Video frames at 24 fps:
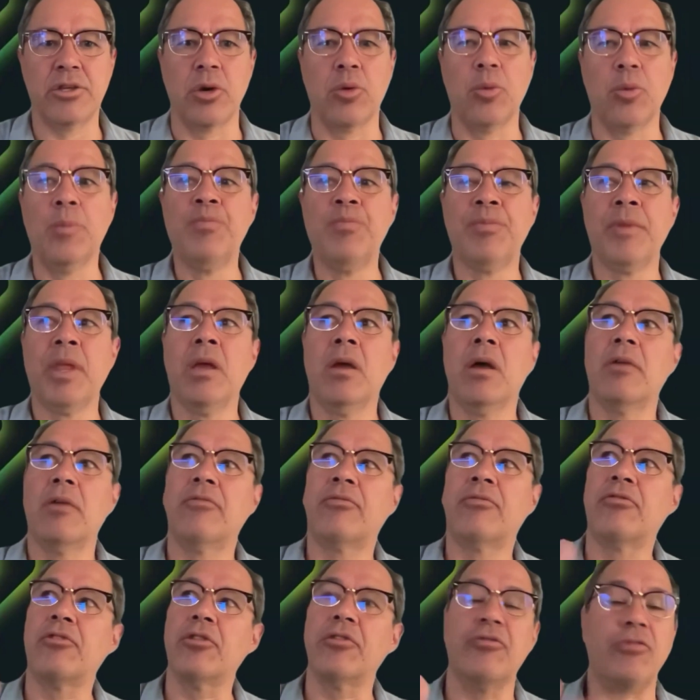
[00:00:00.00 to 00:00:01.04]
So,
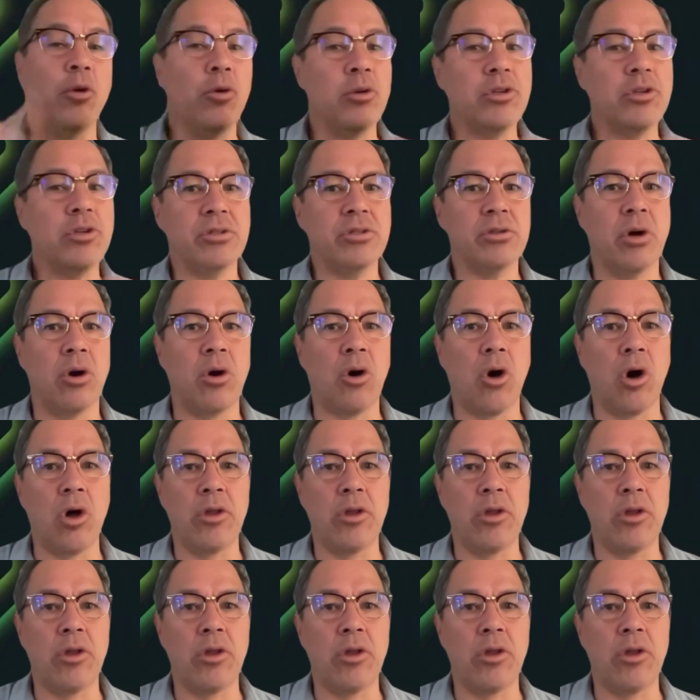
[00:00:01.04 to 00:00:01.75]
for the folks